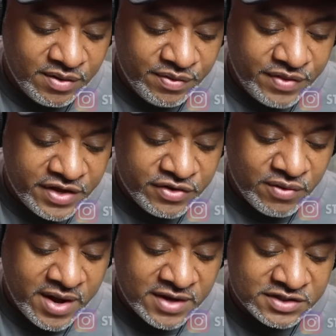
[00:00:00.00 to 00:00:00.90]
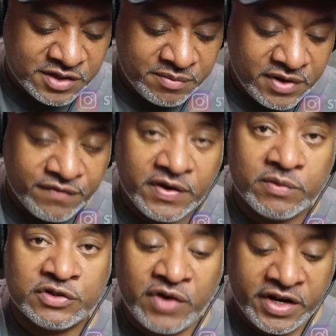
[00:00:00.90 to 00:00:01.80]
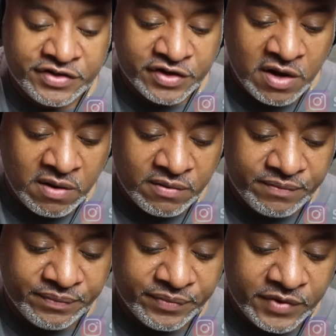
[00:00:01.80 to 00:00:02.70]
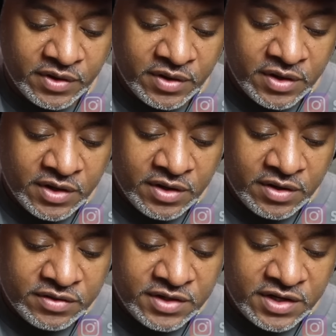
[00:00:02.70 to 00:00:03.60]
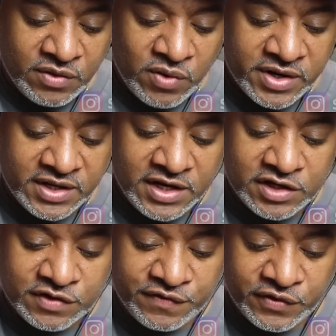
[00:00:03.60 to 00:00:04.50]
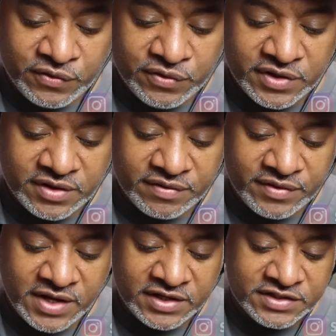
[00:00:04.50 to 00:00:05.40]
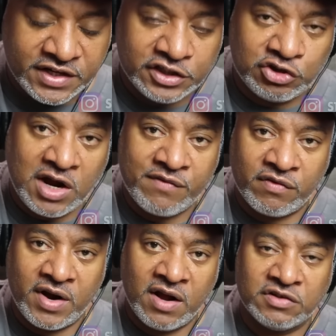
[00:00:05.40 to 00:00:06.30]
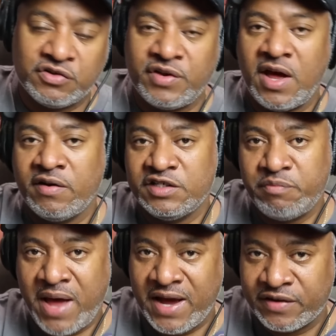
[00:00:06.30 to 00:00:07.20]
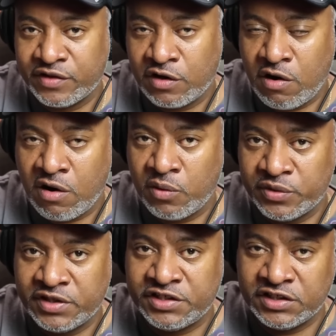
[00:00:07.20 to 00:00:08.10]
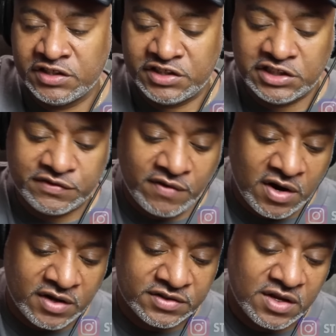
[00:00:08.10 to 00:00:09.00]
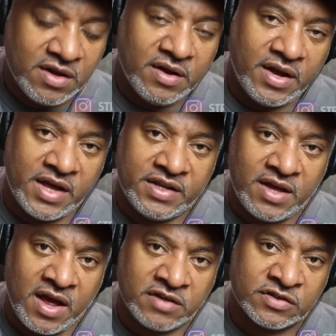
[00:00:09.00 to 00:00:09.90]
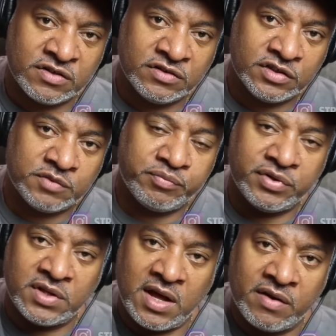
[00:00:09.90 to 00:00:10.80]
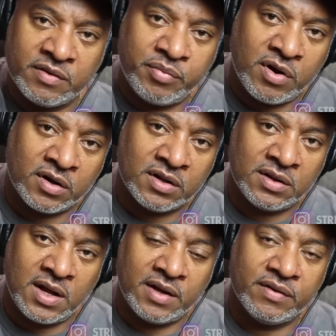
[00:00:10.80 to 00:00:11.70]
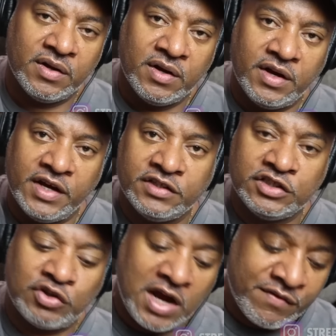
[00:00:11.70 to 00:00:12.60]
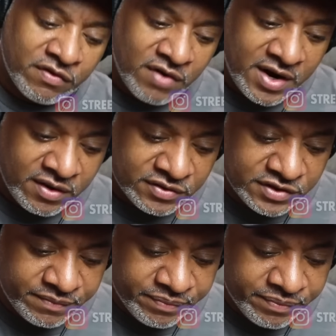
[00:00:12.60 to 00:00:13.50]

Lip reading: Then you asked him if he was ready to go. Did he want to eat his food? Then he said, drive around. So now he's back in the car with the chili cheese fries, and he asked her to just pull out of the parking lot and to drive around.